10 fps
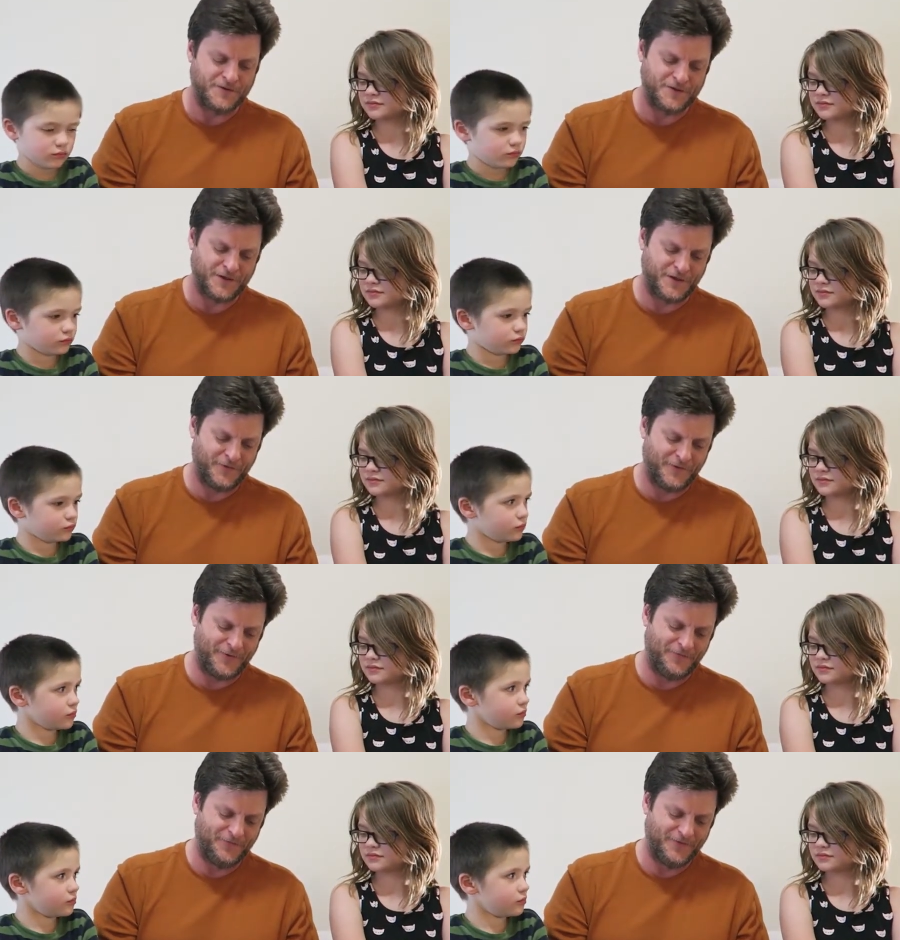Speaker 1: this is a good
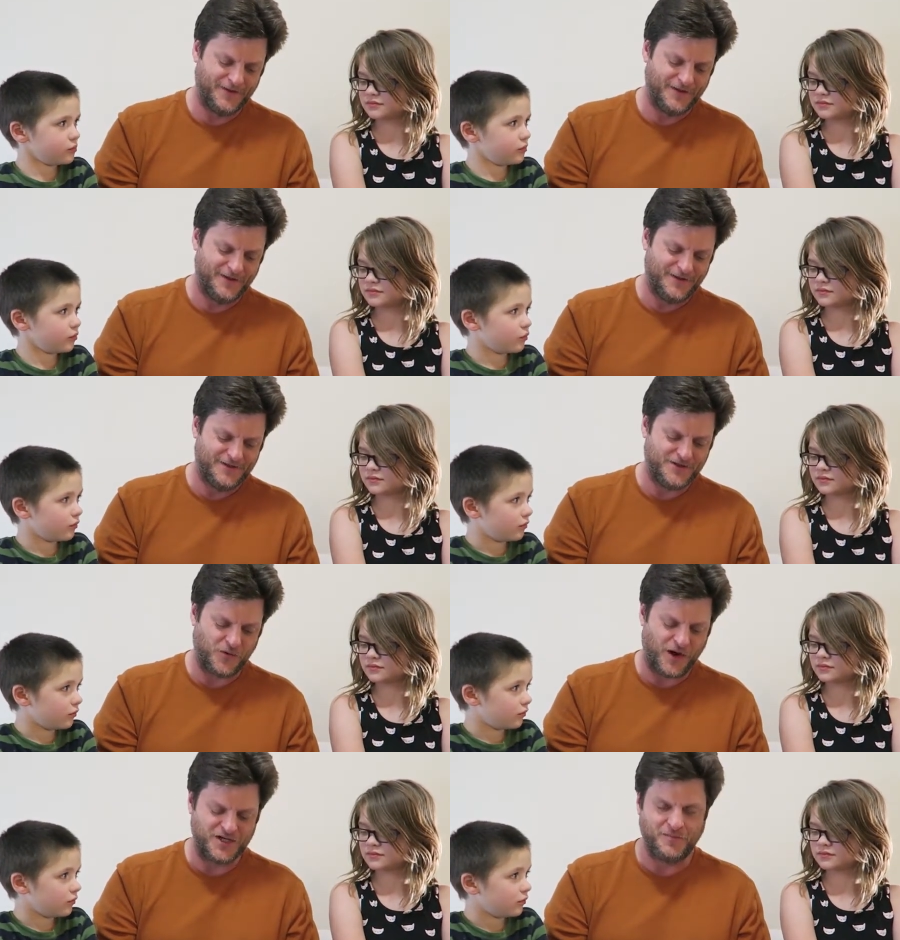one.
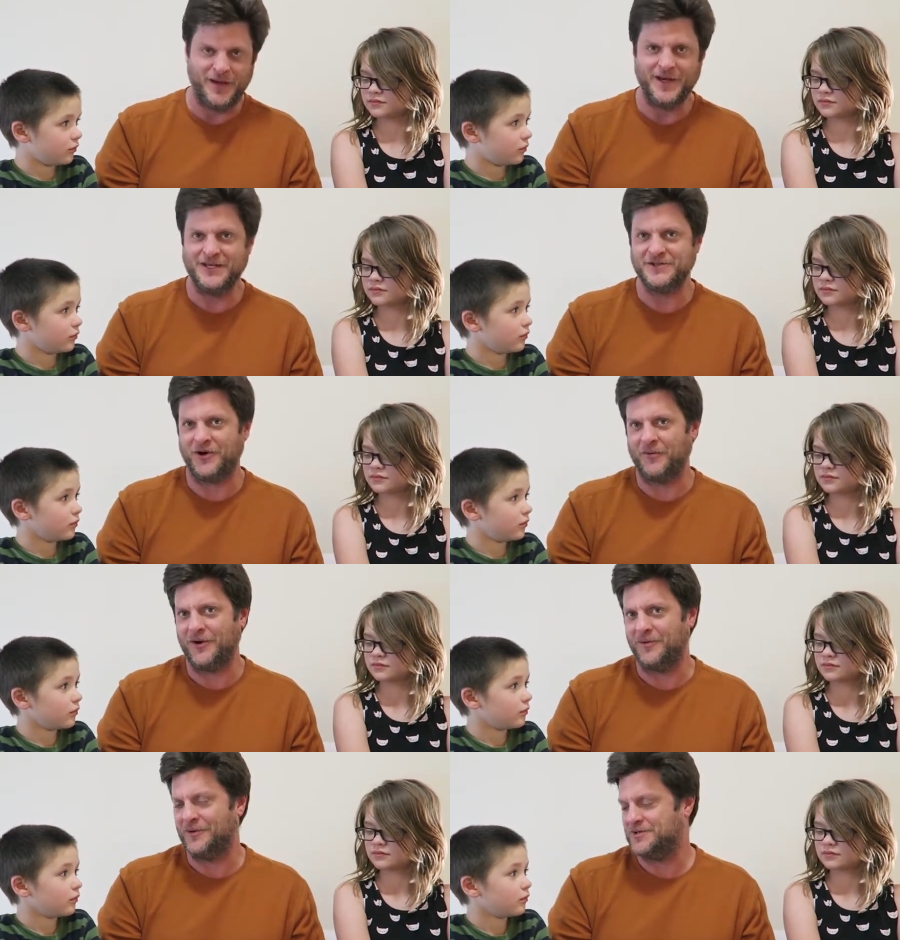Squash pennies on a
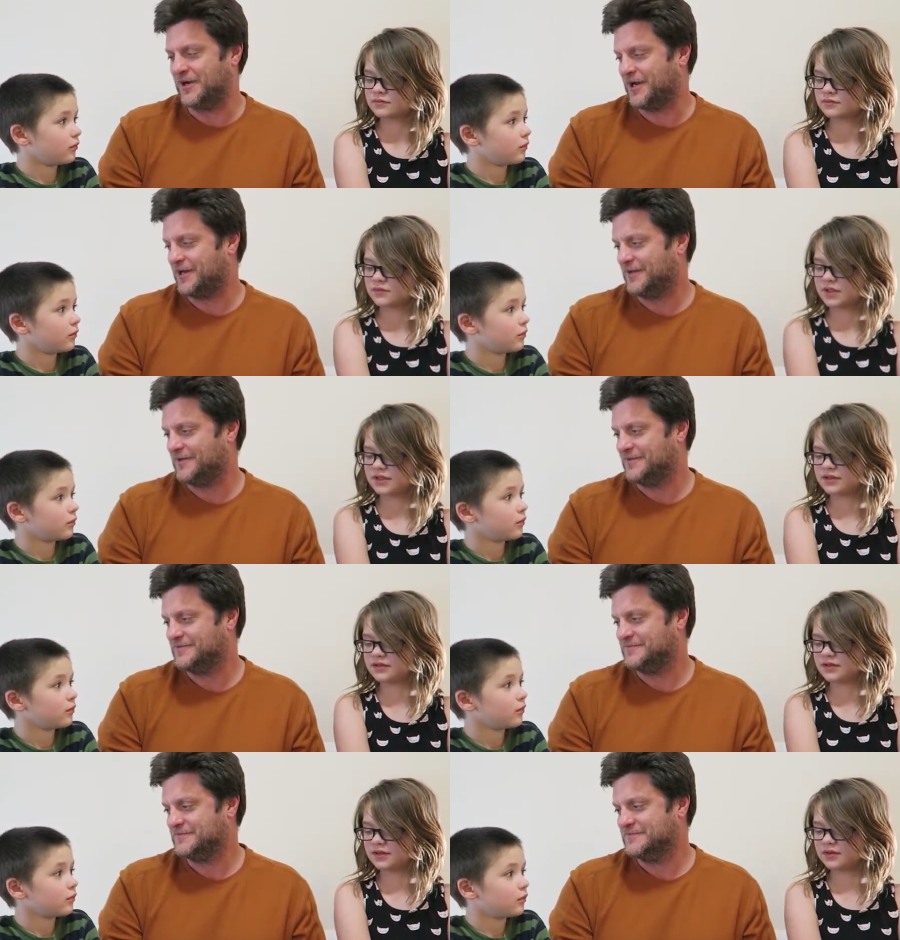railroad track.
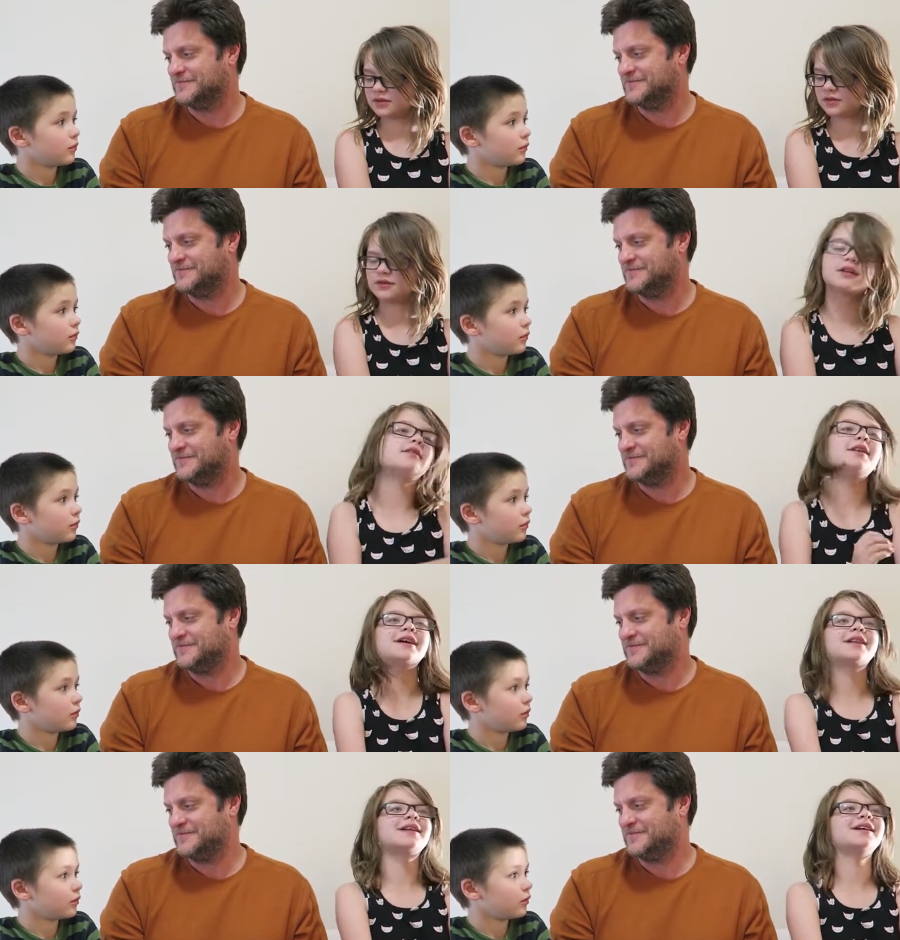
Speaker 2: That's no, I don't
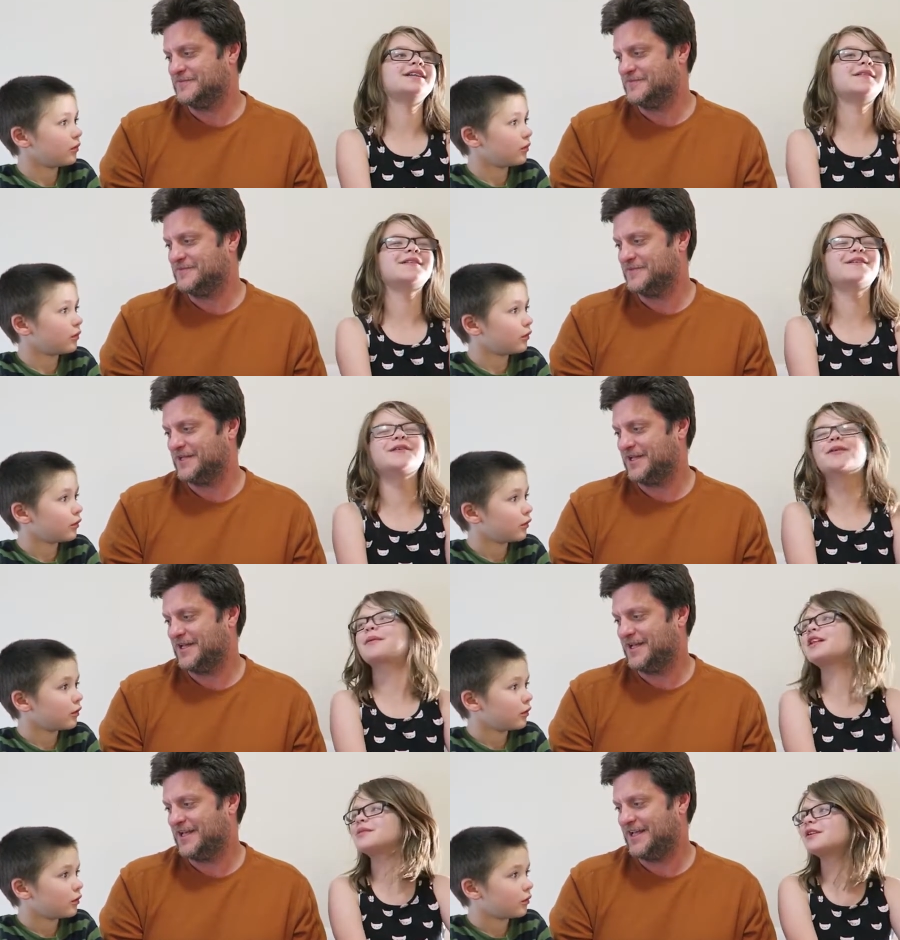like that. It only
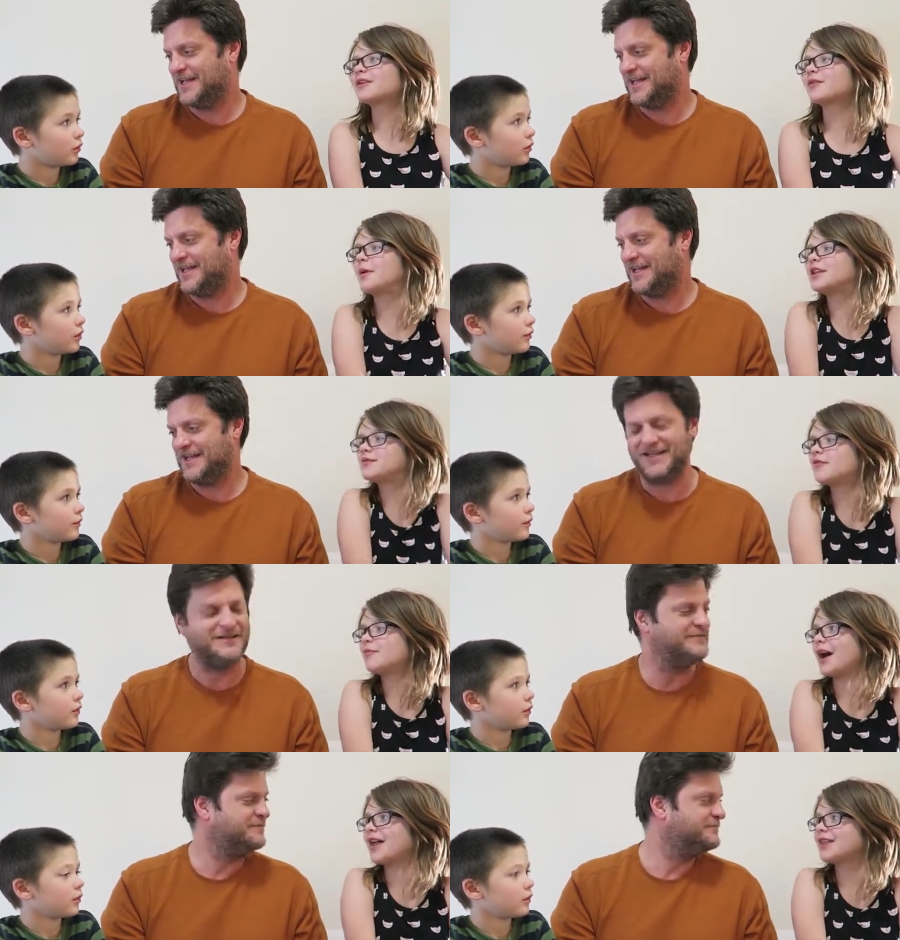reminds me. It reminds me of
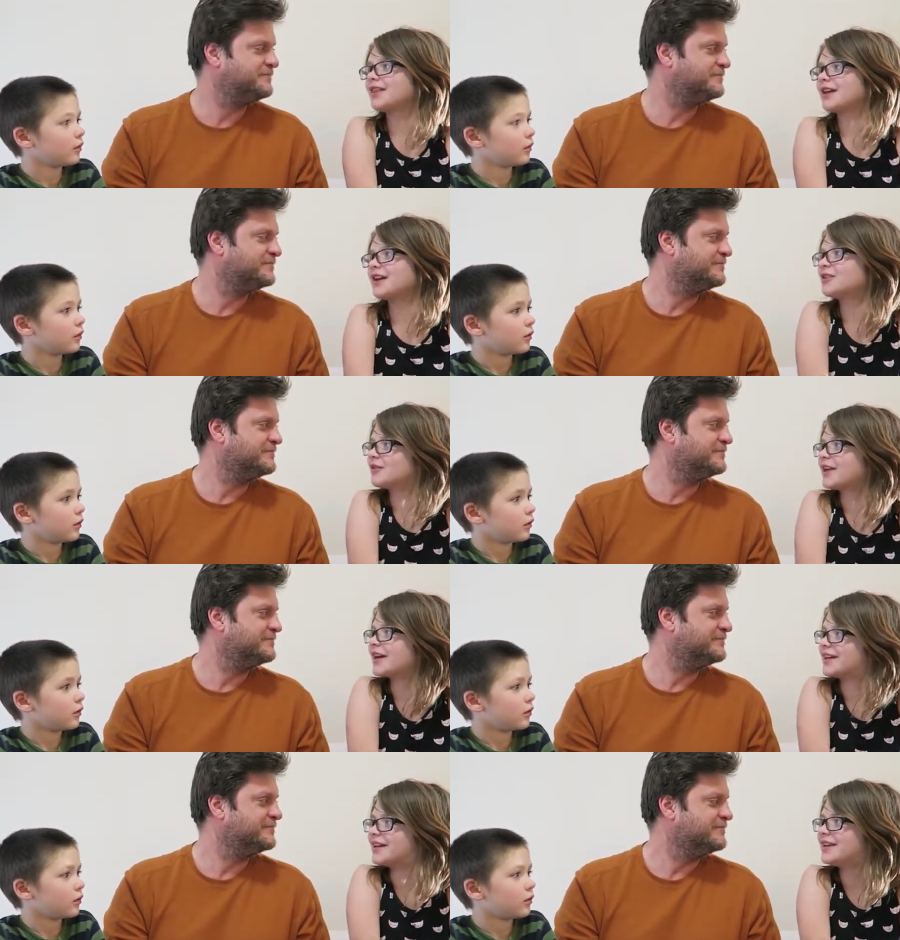Beth, and I don't
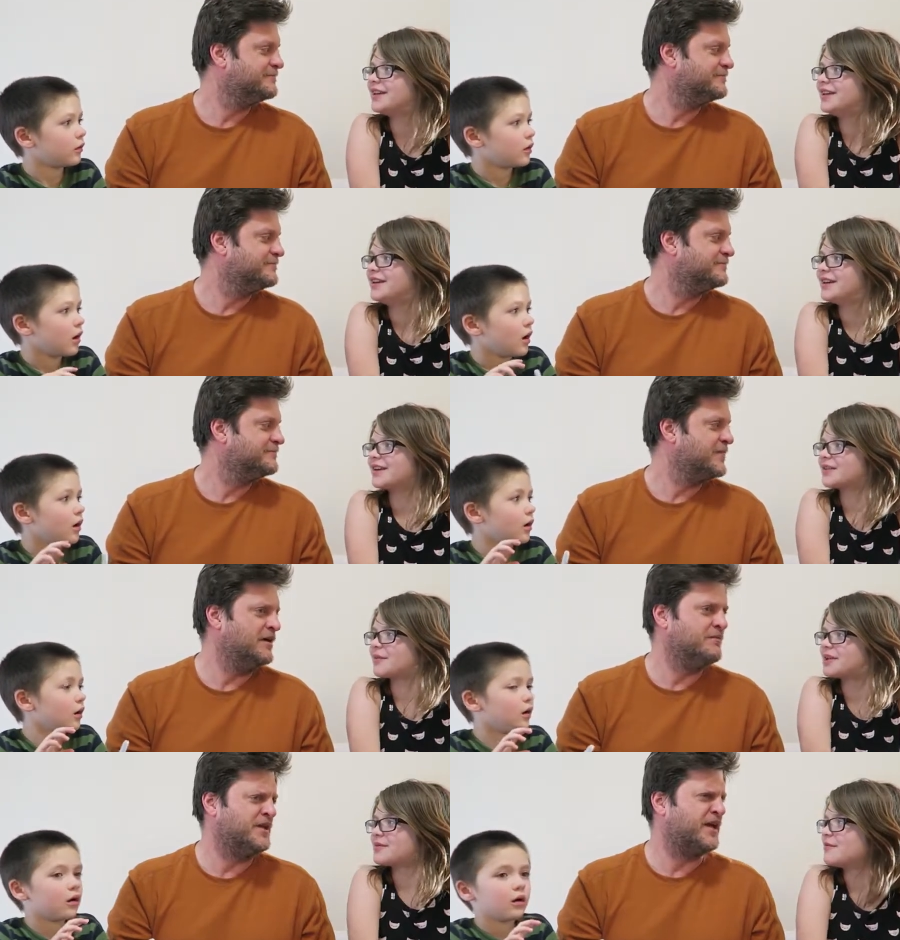like it it the,
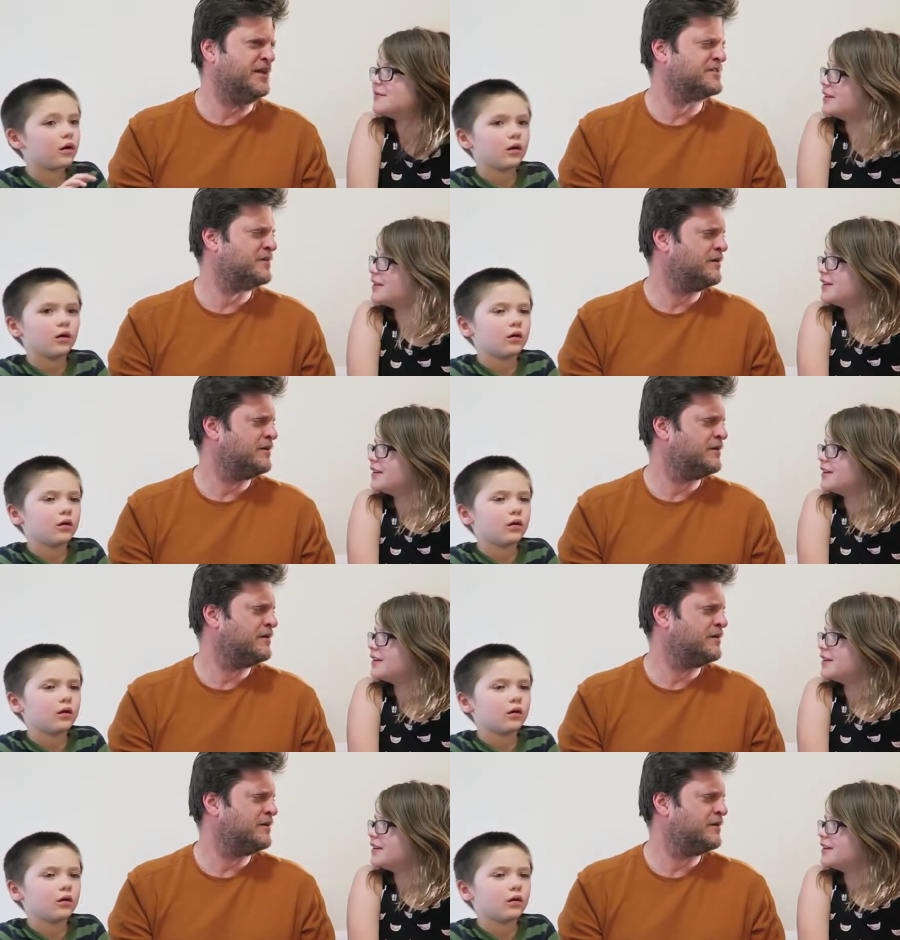the me. The Kiss